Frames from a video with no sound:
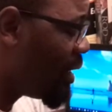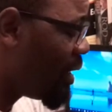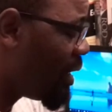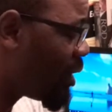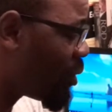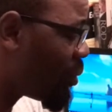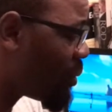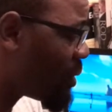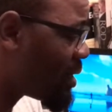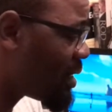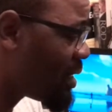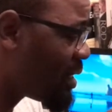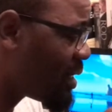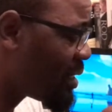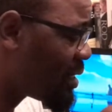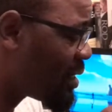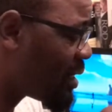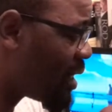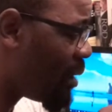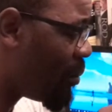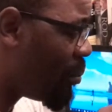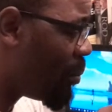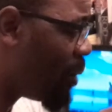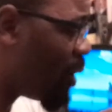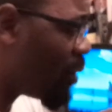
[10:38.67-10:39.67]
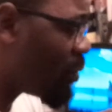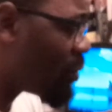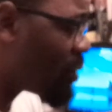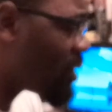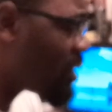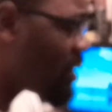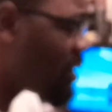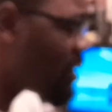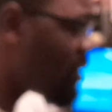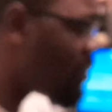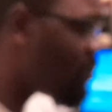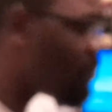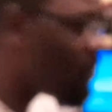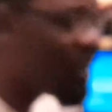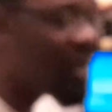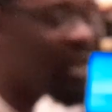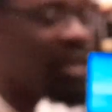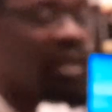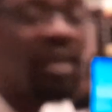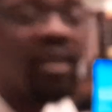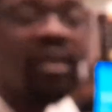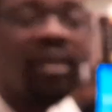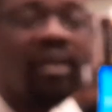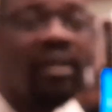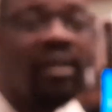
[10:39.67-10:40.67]
it was just about
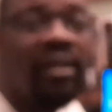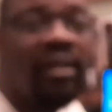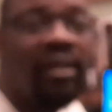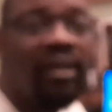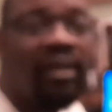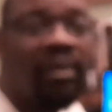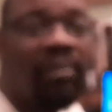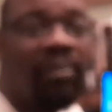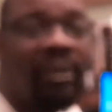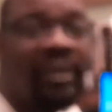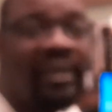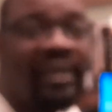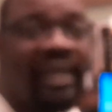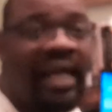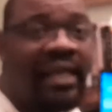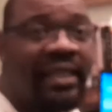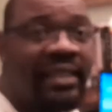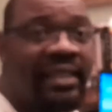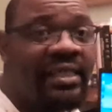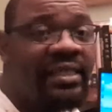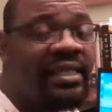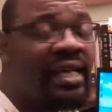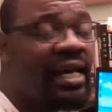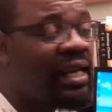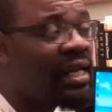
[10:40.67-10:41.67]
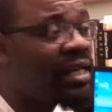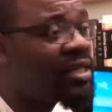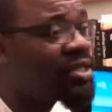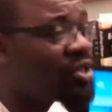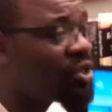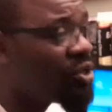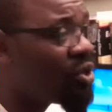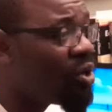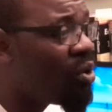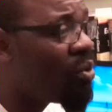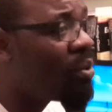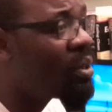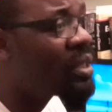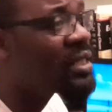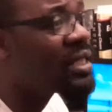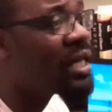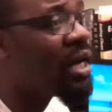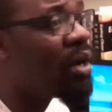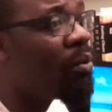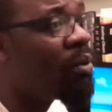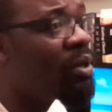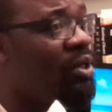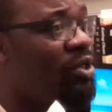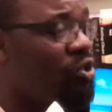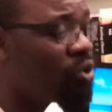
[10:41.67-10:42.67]
me, but I decided, you know what, I
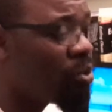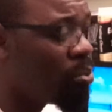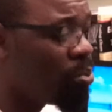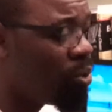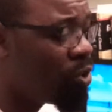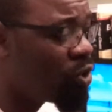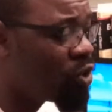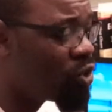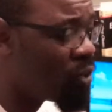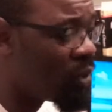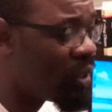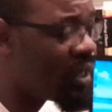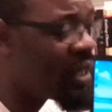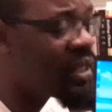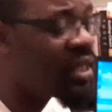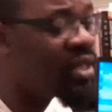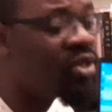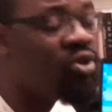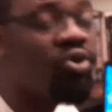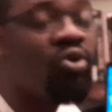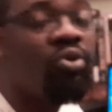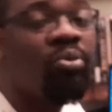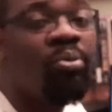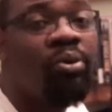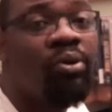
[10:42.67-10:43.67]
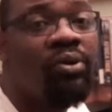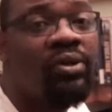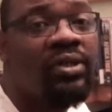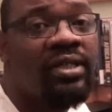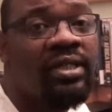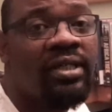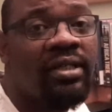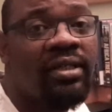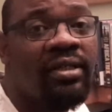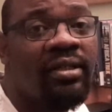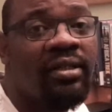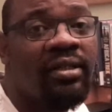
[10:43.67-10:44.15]
want to put together two books.